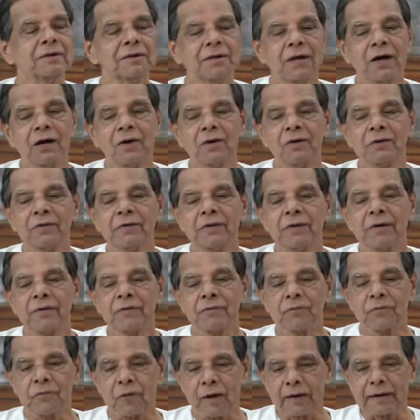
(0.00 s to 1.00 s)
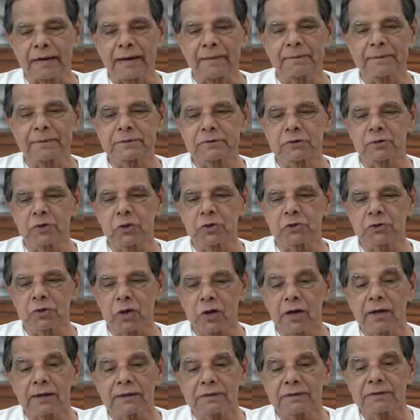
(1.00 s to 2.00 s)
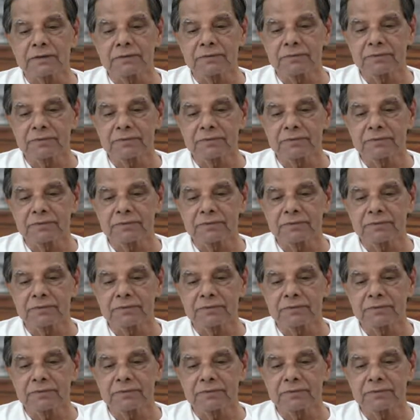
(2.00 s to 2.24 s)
Now, what happens to those gods?